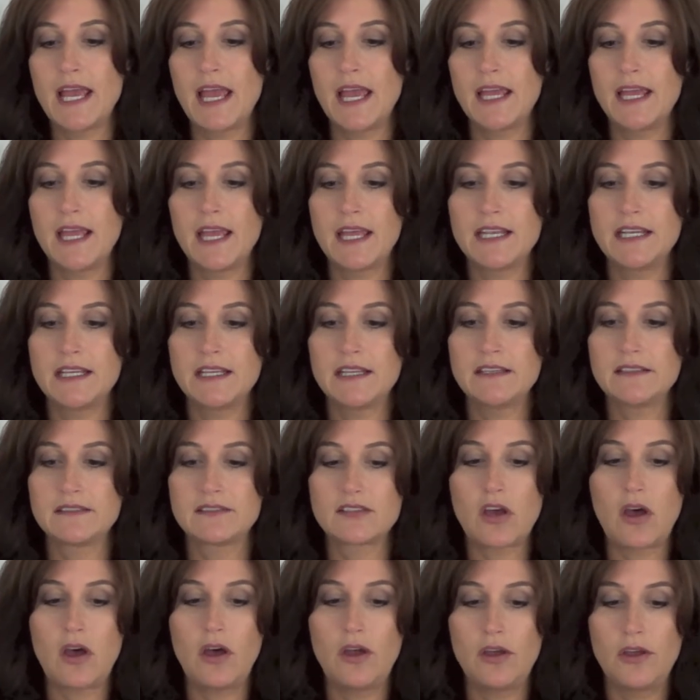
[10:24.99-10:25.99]
and it
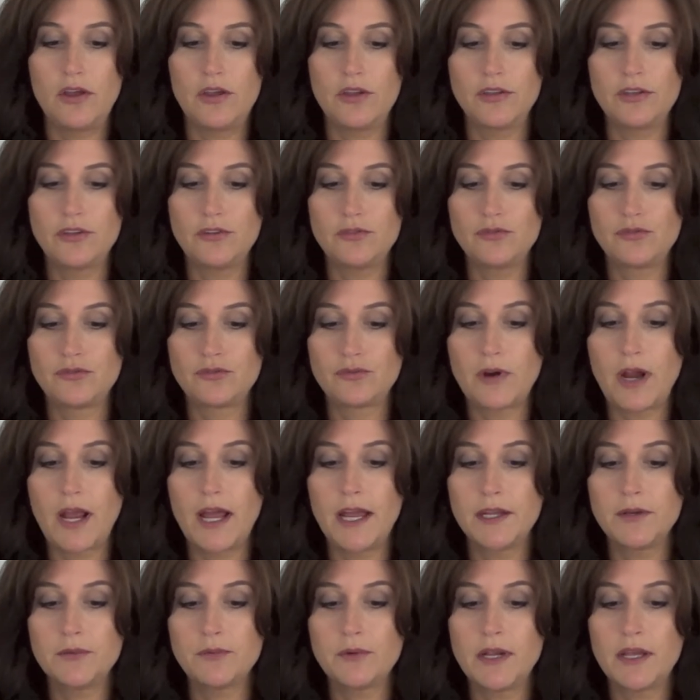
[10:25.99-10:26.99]
is called
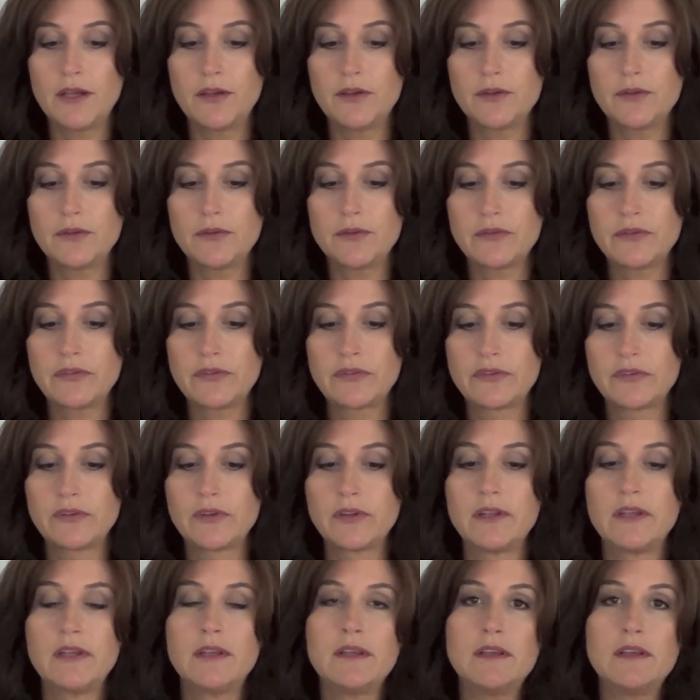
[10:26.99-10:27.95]
Dry Rose.